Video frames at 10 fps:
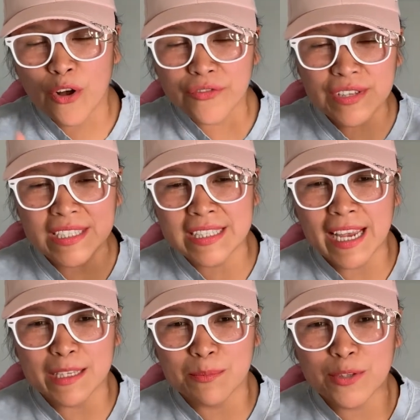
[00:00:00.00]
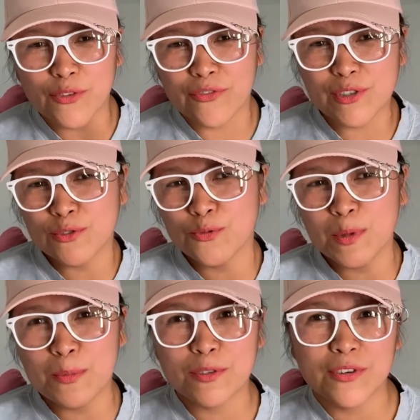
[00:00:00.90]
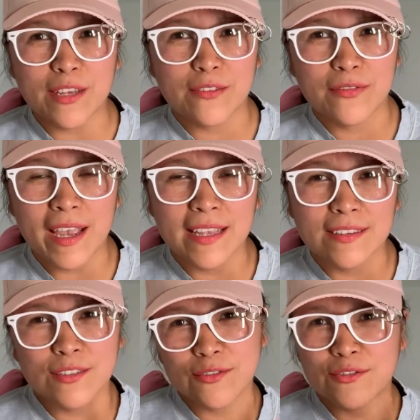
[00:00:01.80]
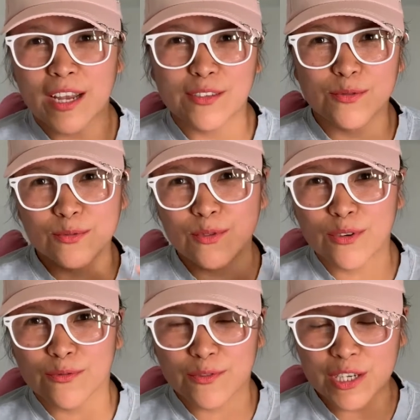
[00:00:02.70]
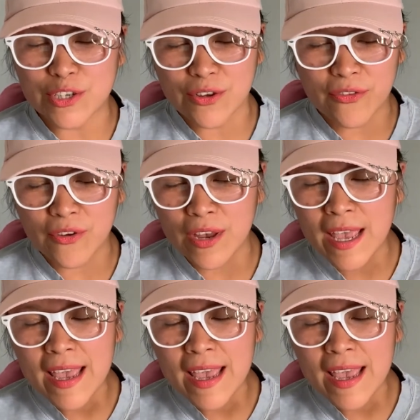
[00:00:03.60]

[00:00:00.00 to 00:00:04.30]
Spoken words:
all the excitement of these two people trying to look for each other.